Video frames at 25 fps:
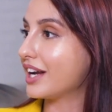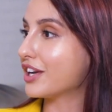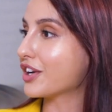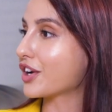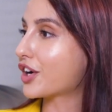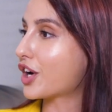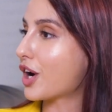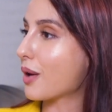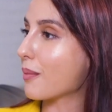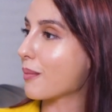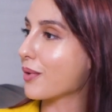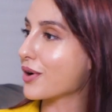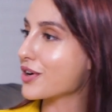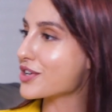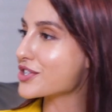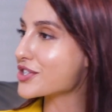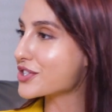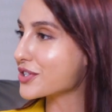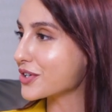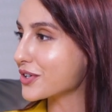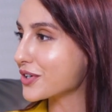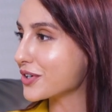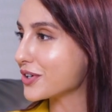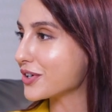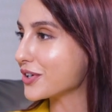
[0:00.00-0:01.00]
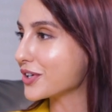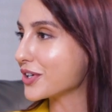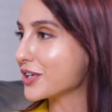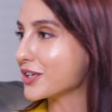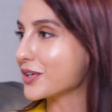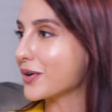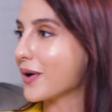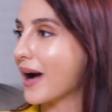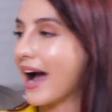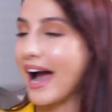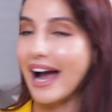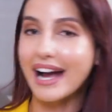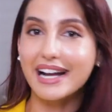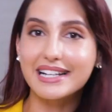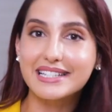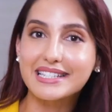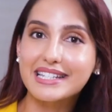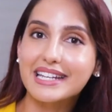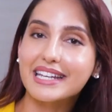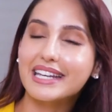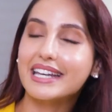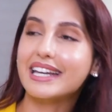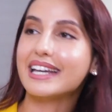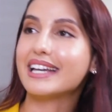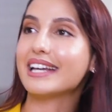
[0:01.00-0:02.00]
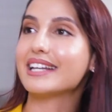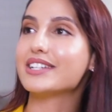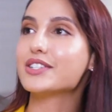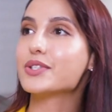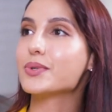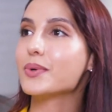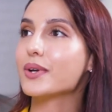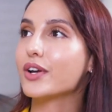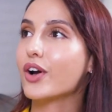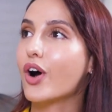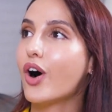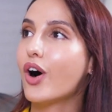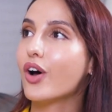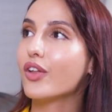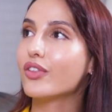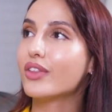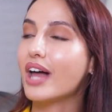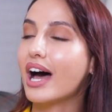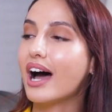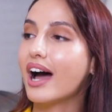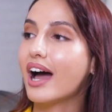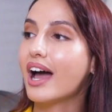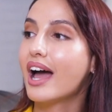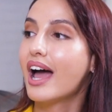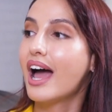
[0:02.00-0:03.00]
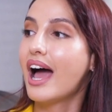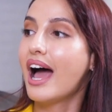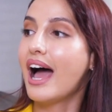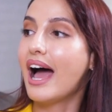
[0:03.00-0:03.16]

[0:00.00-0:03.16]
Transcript: in a commercial, you know, acting and doing all that.